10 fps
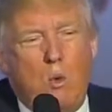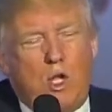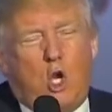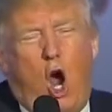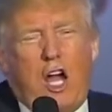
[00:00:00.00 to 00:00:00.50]
we
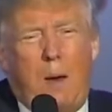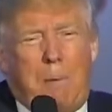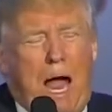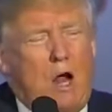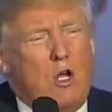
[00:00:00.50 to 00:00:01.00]
talk
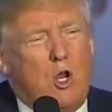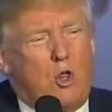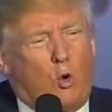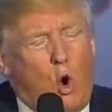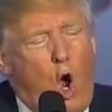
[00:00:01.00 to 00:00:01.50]
about
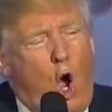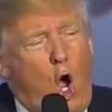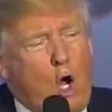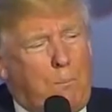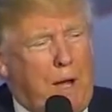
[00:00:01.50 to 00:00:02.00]
the
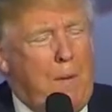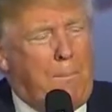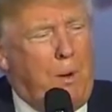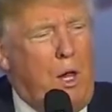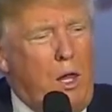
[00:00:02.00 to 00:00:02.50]
wrong
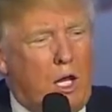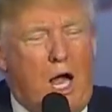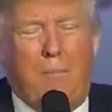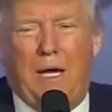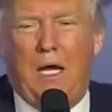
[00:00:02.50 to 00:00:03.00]
people
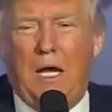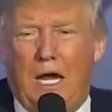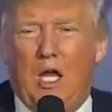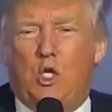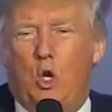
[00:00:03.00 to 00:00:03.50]
coming
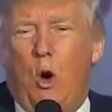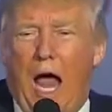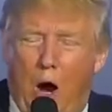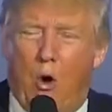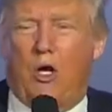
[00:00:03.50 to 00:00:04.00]
into
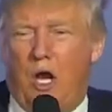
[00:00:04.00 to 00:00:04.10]
our